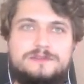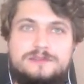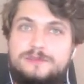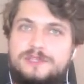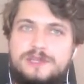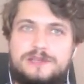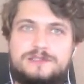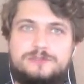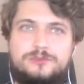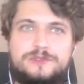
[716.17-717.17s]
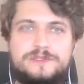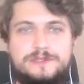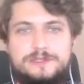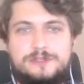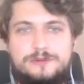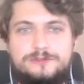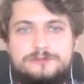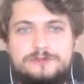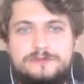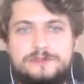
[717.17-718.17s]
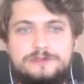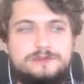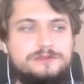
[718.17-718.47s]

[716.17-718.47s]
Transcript: DPDK supports interrupt-driven